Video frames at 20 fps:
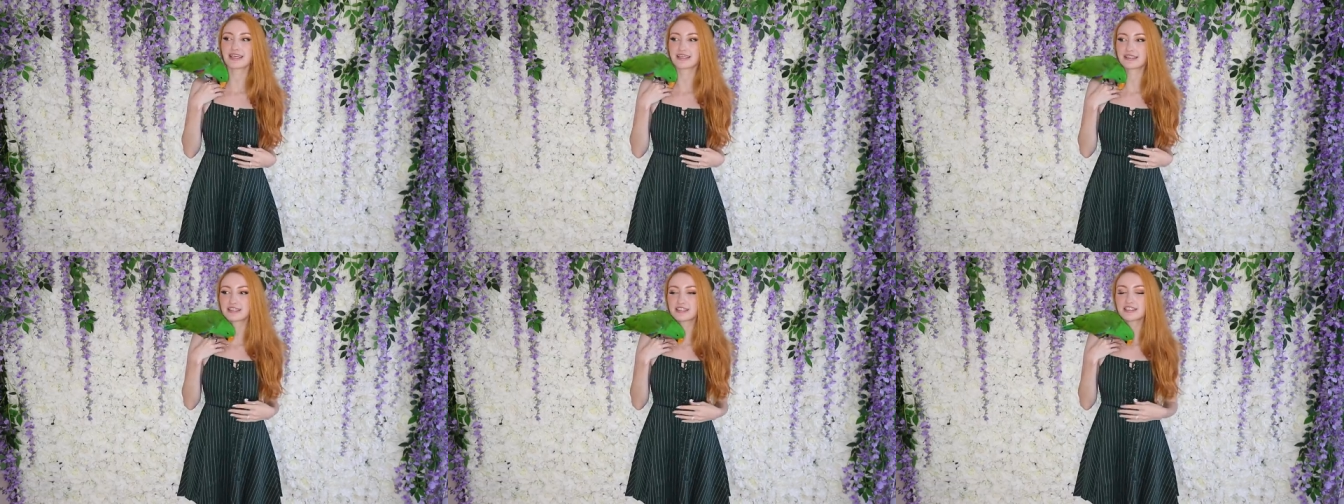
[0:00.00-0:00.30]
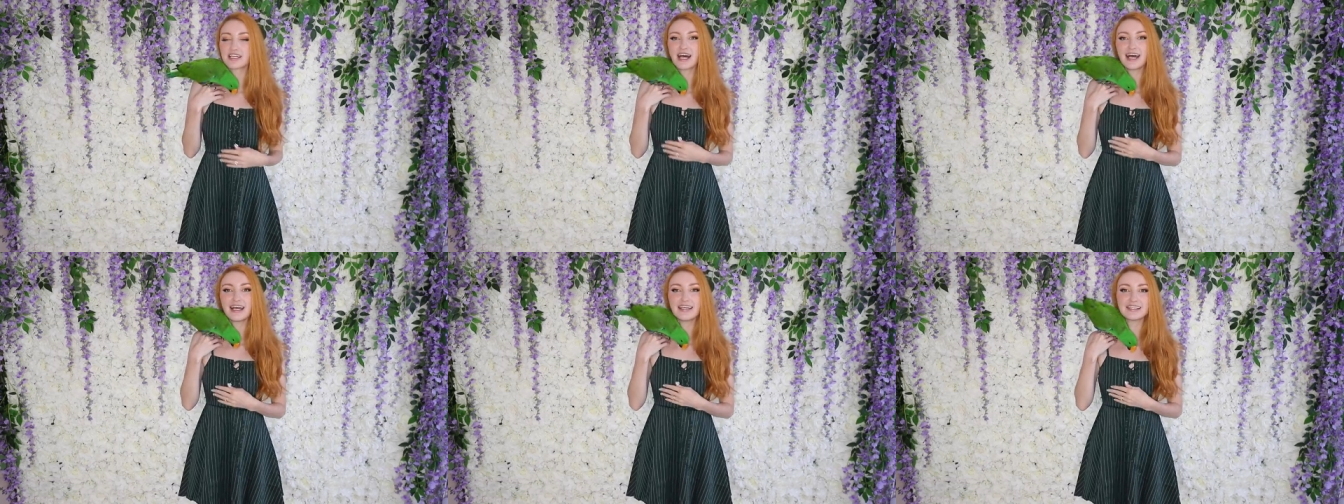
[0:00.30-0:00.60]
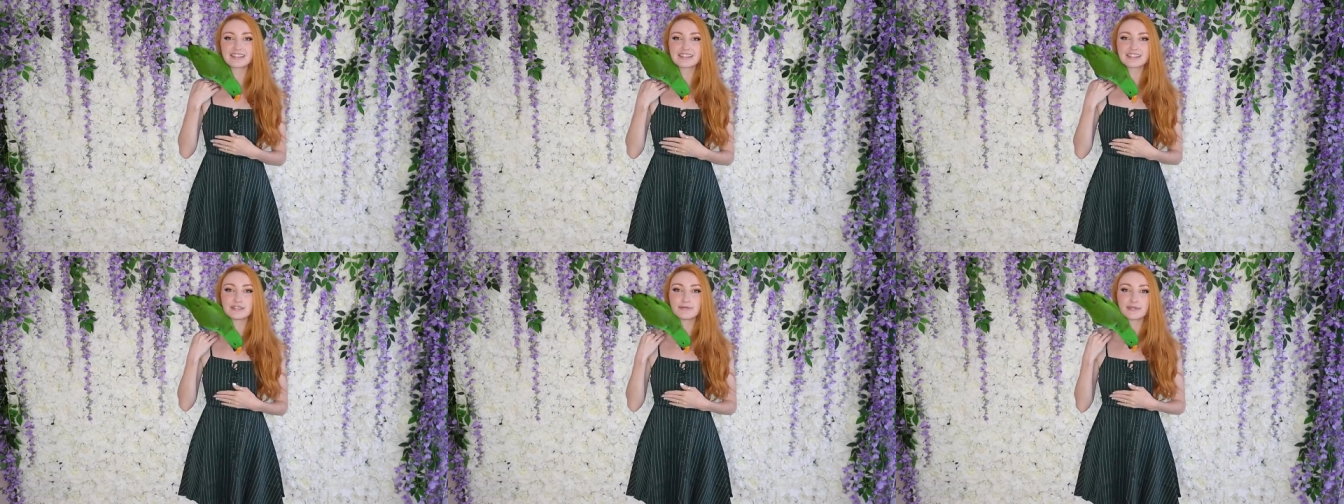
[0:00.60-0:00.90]
like the
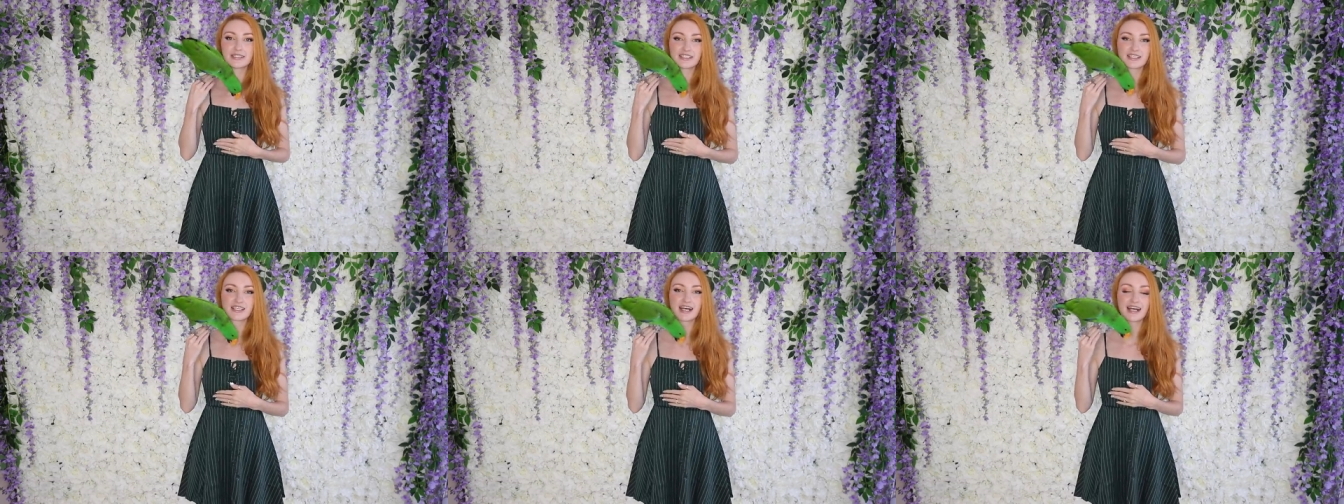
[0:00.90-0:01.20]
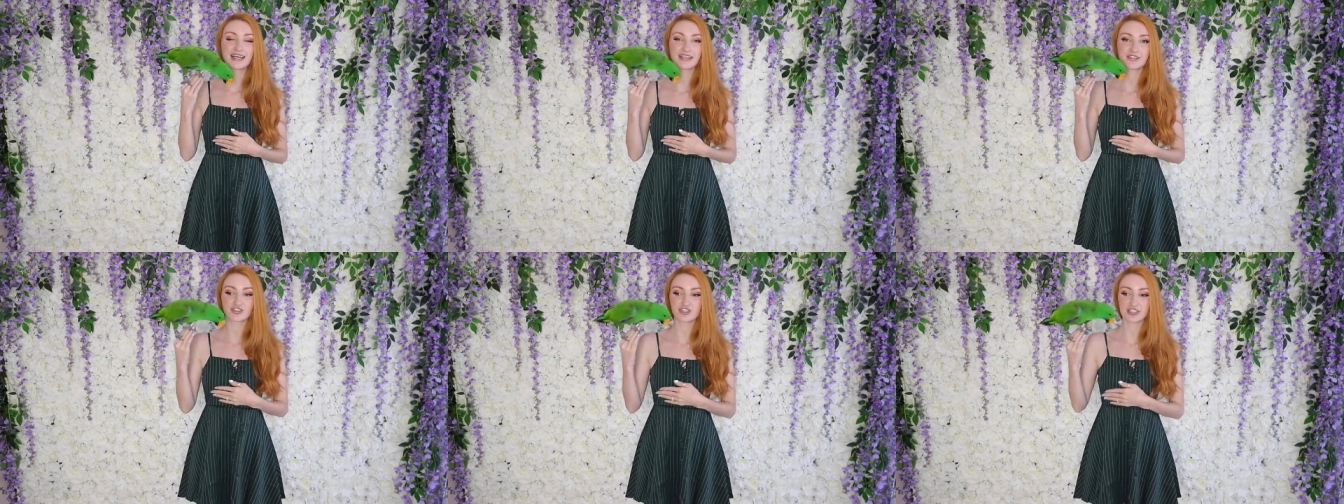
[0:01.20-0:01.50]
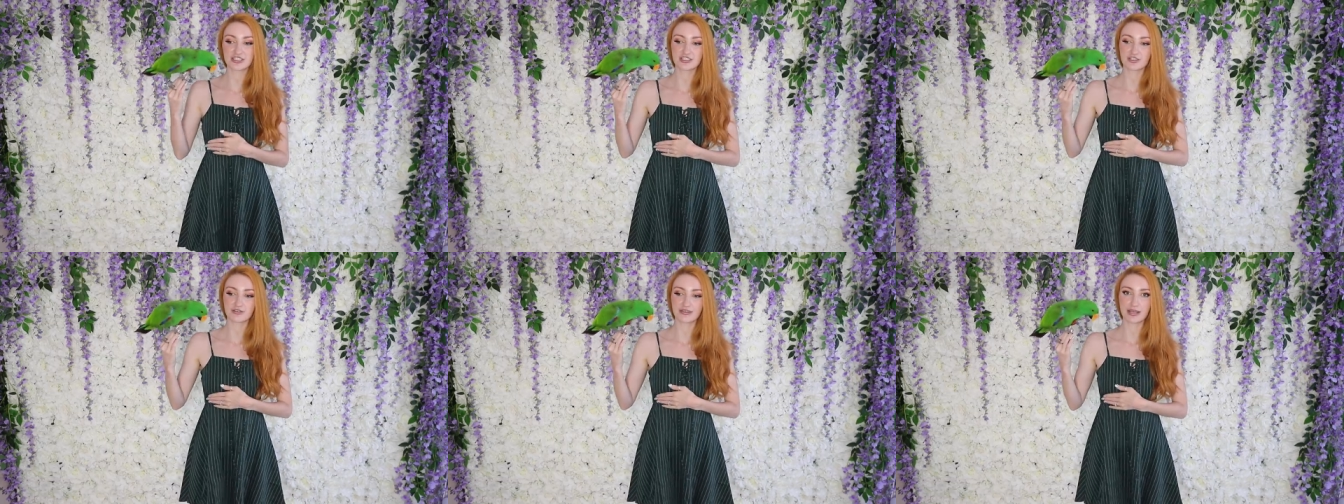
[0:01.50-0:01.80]
tiniest little bit tight
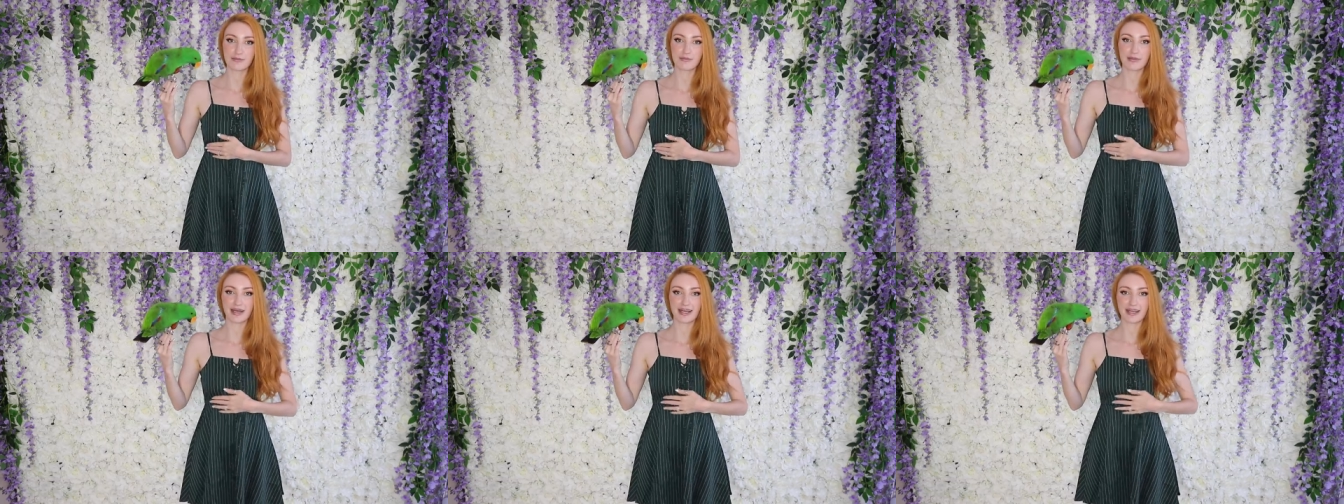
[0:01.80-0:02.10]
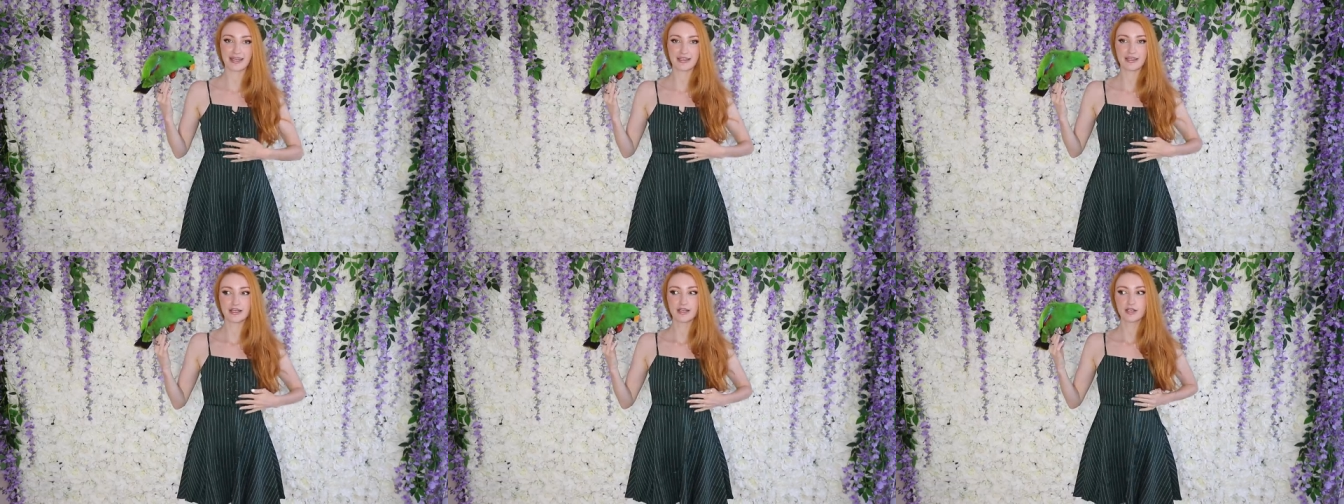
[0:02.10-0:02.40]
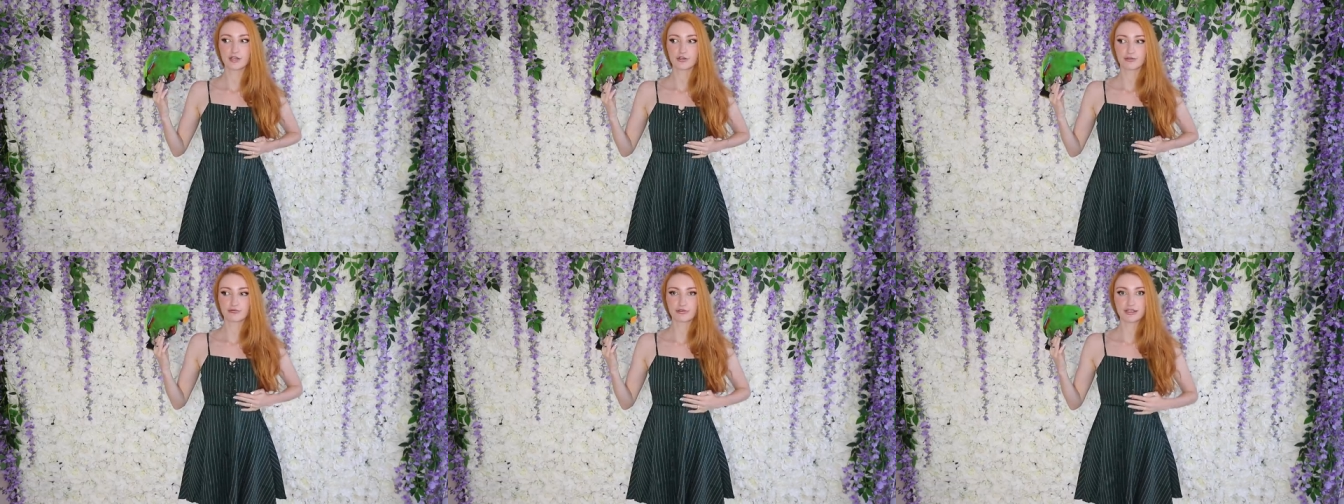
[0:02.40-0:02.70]
just around my
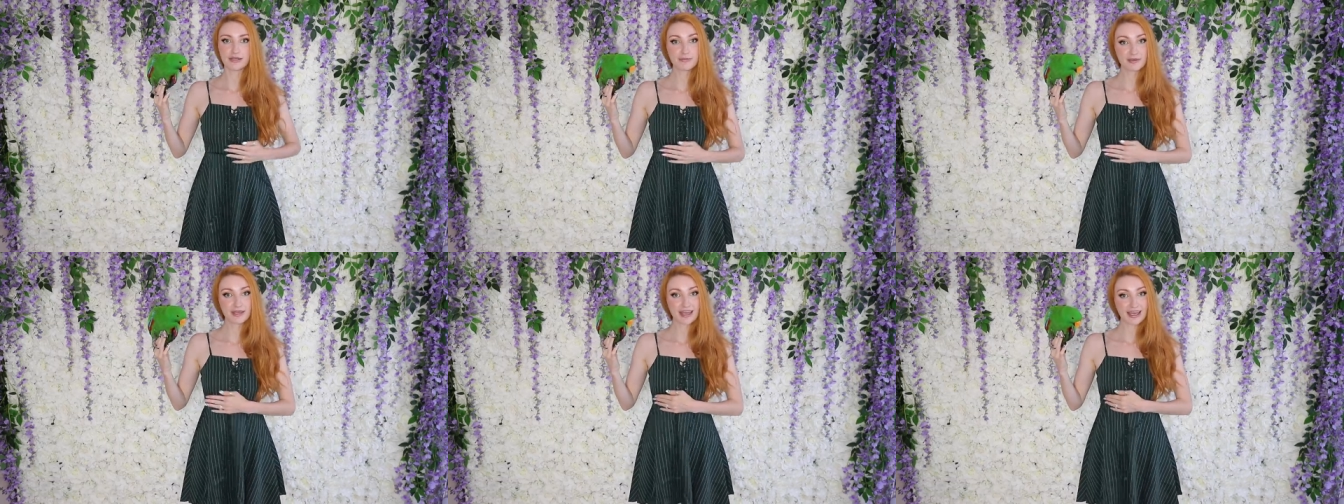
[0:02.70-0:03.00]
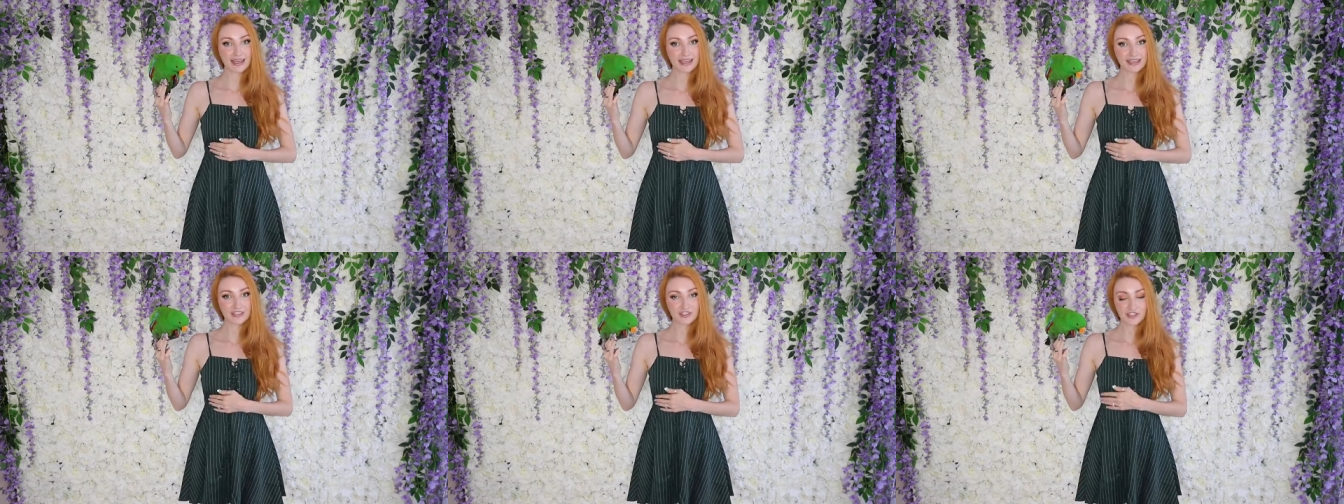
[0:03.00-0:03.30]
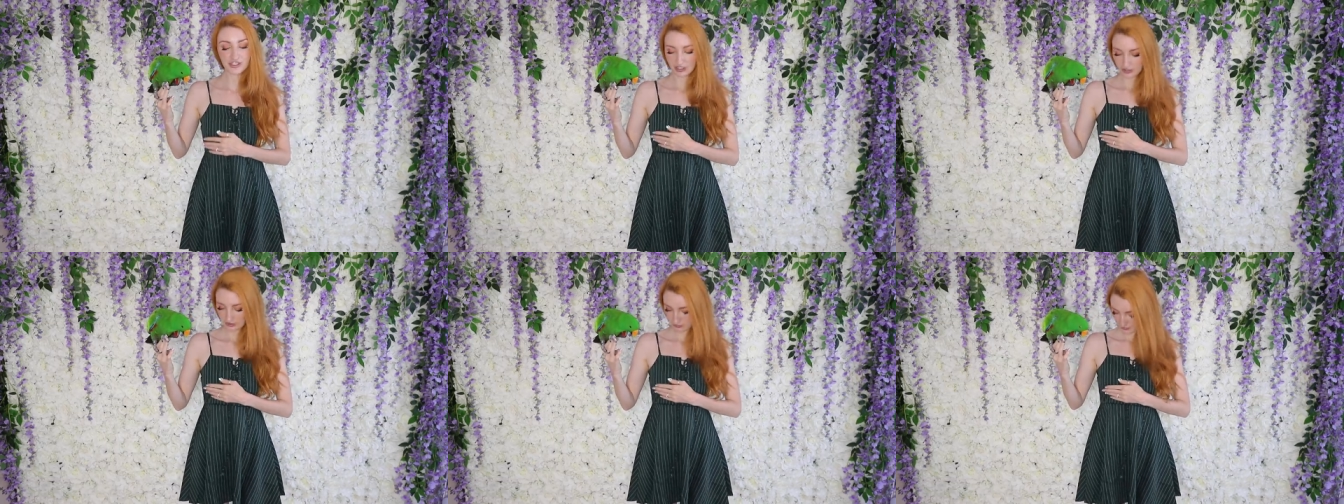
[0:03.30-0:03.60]
rib
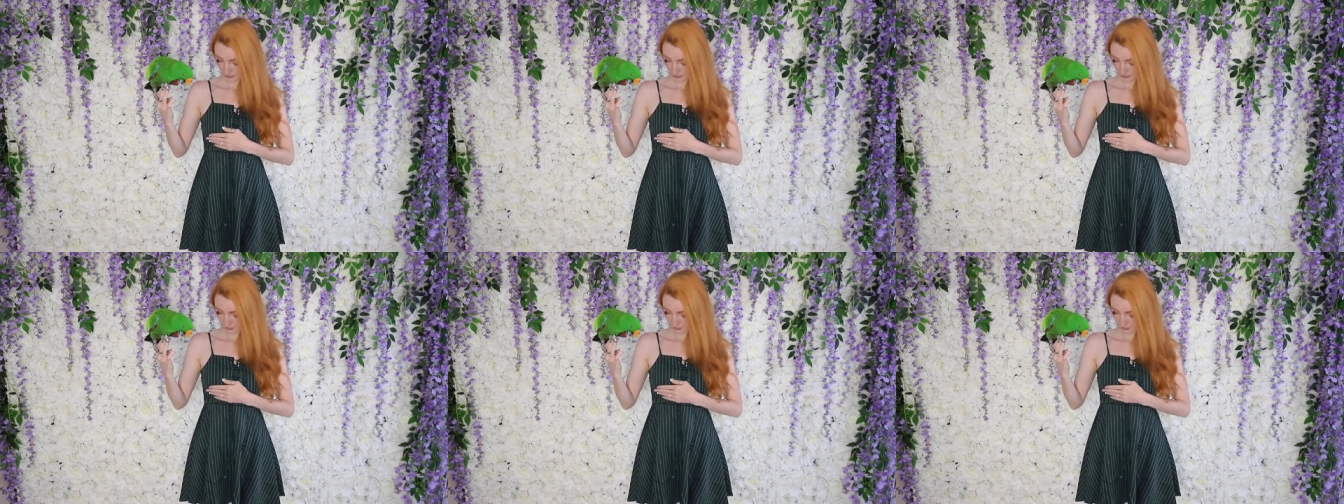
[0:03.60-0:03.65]
cage.